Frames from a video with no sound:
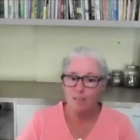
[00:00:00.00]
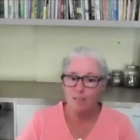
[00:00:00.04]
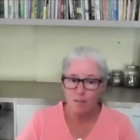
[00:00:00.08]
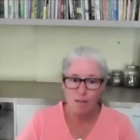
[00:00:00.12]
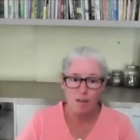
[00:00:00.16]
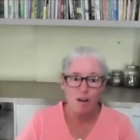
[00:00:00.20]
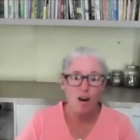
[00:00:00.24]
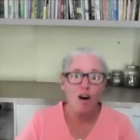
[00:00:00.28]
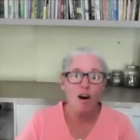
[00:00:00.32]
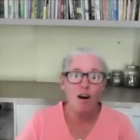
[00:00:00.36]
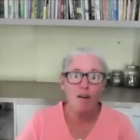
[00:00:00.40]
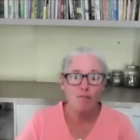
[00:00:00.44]

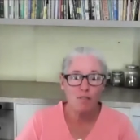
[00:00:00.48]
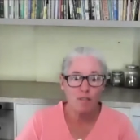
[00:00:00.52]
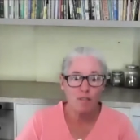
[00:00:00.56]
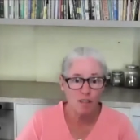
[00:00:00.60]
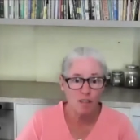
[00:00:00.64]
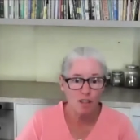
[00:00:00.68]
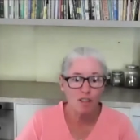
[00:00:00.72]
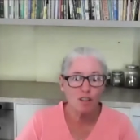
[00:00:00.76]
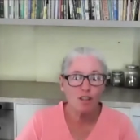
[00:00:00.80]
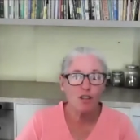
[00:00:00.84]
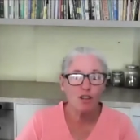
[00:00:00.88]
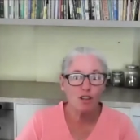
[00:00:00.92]
often
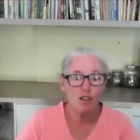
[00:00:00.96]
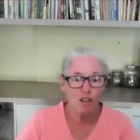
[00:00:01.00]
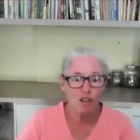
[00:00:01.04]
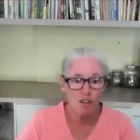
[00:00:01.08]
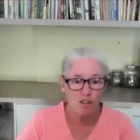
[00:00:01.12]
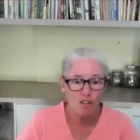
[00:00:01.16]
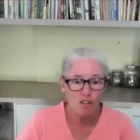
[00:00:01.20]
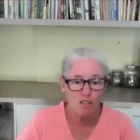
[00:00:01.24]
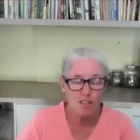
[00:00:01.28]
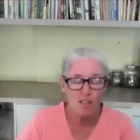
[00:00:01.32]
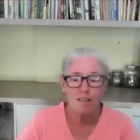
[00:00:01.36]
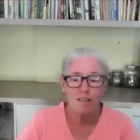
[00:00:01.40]

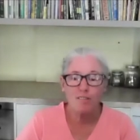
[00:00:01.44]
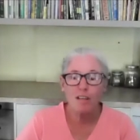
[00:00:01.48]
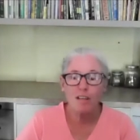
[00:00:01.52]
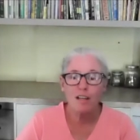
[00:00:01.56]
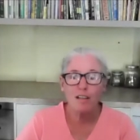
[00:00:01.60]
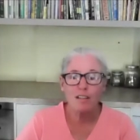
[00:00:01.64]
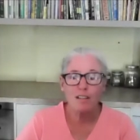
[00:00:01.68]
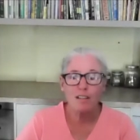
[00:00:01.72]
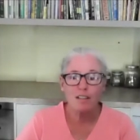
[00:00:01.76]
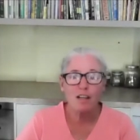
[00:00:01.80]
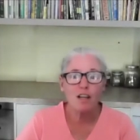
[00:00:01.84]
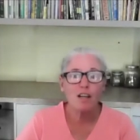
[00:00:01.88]
occurs, I've
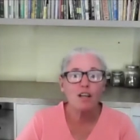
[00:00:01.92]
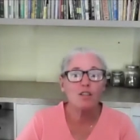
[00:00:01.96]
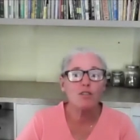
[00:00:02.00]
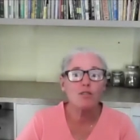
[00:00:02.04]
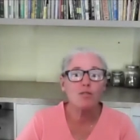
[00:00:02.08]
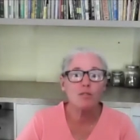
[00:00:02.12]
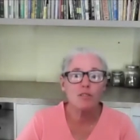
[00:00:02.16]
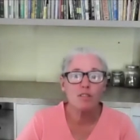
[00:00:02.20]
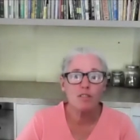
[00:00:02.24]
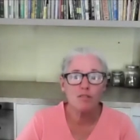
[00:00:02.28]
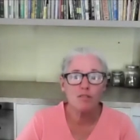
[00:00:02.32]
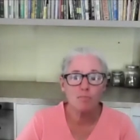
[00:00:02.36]
gotten
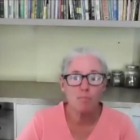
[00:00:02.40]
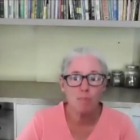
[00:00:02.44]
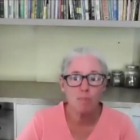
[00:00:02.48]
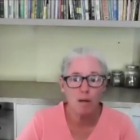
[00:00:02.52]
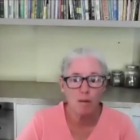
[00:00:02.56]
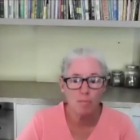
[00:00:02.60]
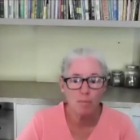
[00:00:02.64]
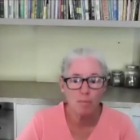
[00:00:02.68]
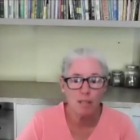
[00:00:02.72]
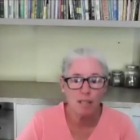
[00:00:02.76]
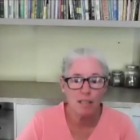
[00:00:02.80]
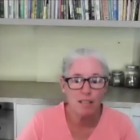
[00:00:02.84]
hundreds of
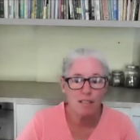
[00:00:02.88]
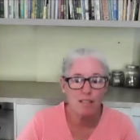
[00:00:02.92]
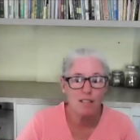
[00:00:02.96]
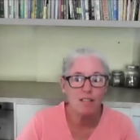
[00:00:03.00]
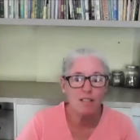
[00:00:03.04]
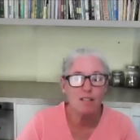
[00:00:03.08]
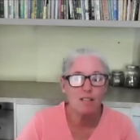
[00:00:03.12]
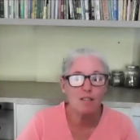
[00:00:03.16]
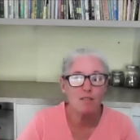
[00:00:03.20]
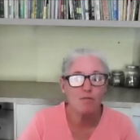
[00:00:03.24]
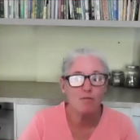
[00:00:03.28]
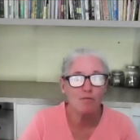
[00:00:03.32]

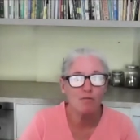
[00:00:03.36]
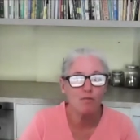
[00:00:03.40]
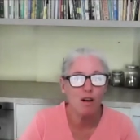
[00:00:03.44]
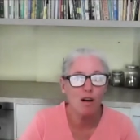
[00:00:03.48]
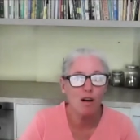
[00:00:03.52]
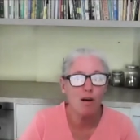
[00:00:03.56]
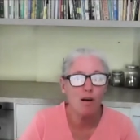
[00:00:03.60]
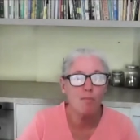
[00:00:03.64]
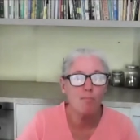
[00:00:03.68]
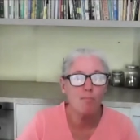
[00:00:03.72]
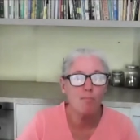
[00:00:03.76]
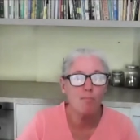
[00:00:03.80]
pumpkins
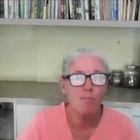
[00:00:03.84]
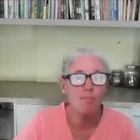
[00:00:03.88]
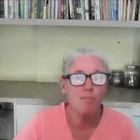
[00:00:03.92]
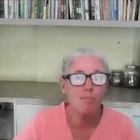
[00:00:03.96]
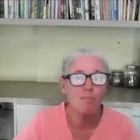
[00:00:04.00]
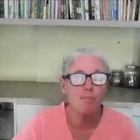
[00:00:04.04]
from,